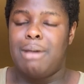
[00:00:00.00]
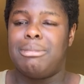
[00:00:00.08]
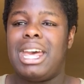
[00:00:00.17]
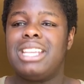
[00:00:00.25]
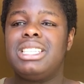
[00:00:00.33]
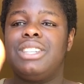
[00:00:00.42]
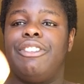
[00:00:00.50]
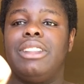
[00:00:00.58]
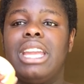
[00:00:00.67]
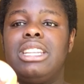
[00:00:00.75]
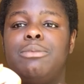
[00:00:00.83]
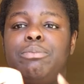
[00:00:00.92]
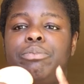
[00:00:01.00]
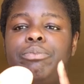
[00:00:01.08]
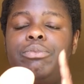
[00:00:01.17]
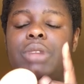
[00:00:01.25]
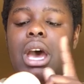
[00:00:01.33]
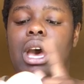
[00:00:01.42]
But I just feel like the,
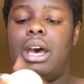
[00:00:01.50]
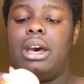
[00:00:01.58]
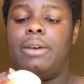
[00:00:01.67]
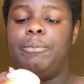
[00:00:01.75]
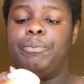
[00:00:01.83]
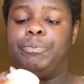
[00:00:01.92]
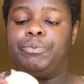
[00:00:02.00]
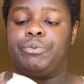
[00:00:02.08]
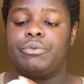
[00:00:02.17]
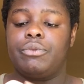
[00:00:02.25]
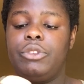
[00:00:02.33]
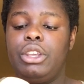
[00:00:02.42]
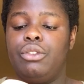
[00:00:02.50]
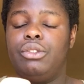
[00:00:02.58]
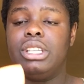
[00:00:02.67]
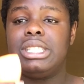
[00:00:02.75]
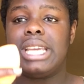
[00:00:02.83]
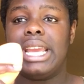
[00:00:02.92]
the um,
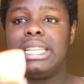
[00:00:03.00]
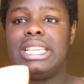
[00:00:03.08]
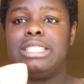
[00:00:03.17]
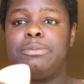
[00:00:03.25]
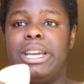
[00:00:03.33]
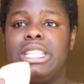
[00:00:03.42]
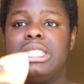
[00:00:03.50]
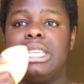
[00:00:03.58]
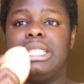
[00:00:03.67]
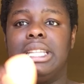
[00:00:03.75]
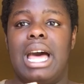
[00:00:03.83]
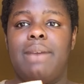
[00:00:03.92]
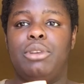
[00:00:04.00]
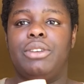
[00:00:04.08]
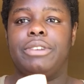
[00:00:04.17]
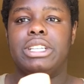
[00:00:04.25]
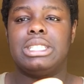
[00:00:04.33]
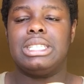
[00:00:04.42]
Real Technique sponge is a lot
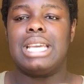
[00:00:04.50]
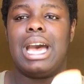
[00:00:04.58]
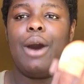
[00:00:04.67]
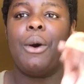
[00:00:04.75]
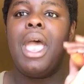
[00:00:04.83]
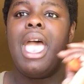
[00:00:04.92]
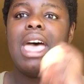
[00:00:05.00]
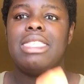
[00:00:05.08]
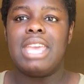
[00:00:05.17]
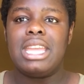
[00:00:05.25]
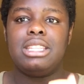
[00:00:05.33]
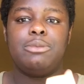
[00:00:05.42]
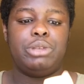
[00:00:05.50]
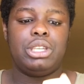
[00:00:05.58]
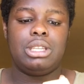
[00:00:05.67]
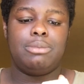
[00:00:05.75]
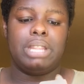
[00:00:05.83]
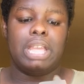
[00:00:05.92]
more versatile than the
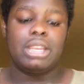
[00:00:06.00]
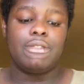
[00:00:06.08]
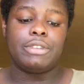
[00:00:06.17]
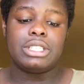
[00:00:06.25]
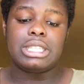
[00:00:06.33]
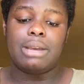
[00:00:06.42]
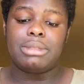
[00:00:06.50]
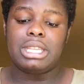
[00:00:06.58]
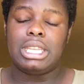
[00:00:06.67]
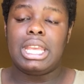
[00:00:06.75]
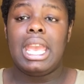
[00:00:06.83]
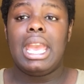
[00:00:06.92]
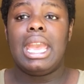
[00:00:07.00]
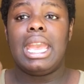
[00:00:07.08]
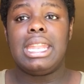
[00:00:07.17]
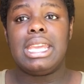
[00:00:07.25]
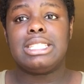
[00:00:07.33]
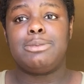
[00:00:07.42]
Beauty Blender. looking for something
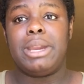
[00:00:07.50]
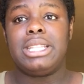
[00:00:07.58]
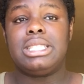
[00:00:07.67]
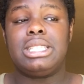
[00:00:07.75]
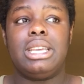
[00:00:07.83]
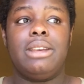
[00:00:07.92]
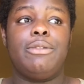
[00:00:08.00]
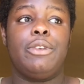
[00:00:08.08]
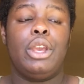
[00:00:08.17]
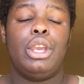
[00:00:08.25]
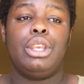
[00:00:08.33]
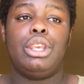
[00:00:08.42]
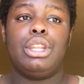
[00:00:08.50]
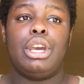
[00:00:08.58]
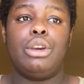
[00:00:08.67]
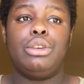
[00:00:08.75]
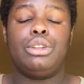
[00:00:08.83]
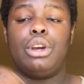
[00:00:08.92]
inexpensive, you
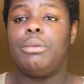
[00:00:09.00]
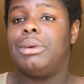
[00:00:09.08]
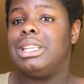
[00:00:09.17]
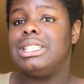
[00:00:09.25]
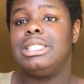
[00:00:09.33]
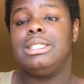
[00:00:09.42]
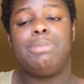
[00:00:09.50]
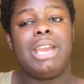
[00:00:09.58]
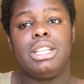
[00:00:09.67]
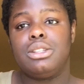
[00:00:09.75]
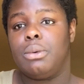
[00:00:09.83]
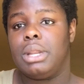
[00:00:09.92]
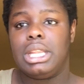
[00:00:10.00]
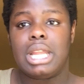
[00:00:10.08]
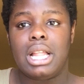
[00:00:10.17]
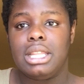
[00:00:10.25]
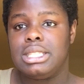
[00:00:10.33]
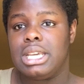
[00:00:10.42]
know, you don't want to spend
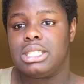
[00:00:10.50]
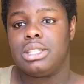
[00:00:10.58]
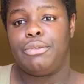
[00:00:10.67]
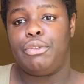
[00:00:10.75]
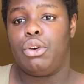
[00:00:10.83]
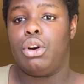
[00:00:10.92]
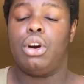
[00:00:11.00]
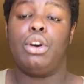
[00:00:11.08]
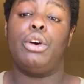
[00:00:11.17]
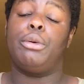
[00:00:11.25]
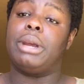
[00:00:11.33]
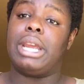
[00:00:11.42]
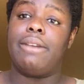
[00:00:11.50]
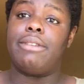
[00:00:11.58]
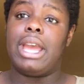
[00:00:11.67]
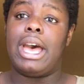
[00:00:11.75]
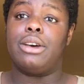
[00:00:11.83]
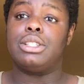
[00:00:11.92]
$20 at Sephora or
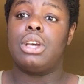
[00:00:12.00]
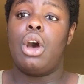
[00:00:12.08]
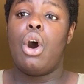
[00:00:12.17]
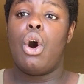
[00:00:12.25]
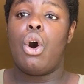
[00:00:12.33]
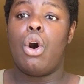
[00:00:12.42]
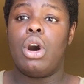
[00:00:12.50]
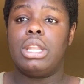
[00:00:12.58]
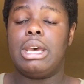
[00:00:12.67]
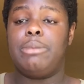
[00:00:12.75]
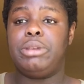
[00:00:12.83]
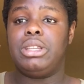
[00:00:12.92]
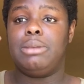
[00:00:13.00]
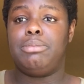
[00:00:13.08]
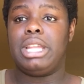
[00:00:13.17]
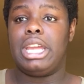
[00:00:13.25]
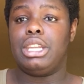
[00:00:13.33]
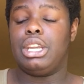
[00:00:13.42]
wherever else on a beauty
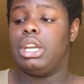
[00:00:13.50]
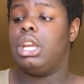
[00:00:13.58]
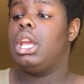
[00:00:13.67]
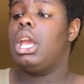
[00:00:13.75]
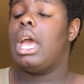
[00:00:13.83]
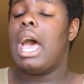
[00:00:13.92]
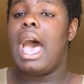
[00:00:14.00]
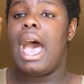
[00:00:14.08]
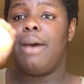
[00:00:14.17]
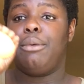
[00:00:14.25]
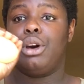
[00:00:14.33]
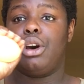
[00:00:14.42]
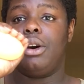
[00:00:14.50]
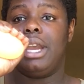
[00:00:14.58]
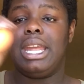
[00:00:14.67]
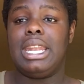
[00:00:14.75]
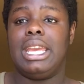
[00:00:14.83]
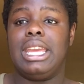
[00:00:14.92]
blender. I will go
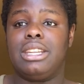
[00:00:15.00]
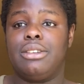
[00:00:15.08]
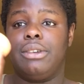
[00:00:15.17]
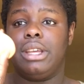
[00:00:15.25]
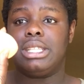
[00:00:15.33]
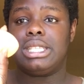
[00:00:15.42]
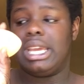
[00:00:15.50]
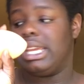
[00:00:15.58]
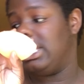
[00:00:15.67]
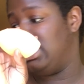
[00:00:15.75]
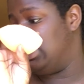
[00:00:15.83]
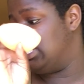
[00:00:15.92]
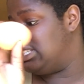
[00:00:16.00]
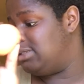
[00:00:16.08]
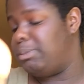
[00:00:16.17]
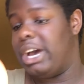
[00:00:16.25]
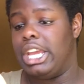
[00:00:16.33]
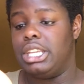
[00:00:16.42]
ahead and get the Real Technique
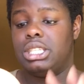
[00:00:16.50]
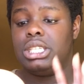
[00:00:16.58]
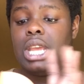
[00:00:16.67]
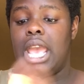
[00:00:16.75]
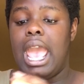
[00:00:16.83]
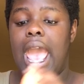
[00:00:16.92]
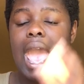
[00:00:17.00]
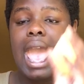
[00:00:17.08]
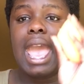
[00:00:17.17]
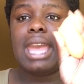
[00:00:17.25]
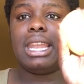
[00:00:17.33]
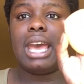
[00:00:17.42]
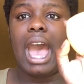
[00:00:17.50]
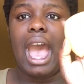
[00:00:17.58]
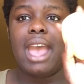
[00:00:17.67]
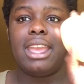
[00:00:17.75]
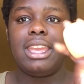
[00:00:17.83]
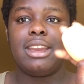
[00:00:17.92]
sponge. And
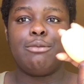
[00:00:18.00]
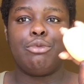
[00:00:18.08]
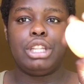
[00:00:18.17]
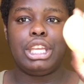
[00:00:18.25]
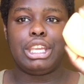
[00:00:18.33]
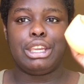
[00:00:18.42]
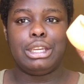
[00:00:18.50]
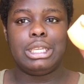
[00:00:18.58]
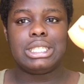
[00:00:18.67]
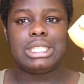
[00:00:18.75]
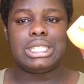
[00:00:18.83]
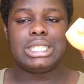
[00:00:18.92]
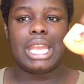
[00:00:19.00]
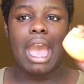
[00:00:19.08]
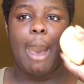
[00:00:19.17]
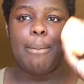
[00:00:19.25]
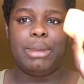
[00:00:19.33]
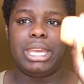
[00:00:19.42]
I am really curious to see
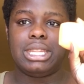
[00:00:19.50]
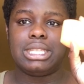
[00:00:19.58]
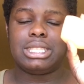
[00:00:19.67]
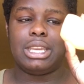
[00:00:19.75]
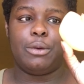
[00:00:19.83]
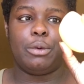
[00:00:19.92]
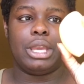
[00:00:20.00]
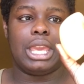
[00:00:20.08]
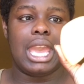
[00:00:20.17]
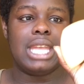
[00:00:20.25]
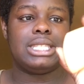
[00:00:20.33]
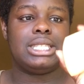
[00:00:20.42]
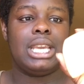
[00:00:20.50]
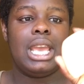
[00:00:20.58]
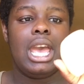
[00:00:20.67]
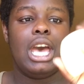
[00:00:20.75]
how big this thing will get.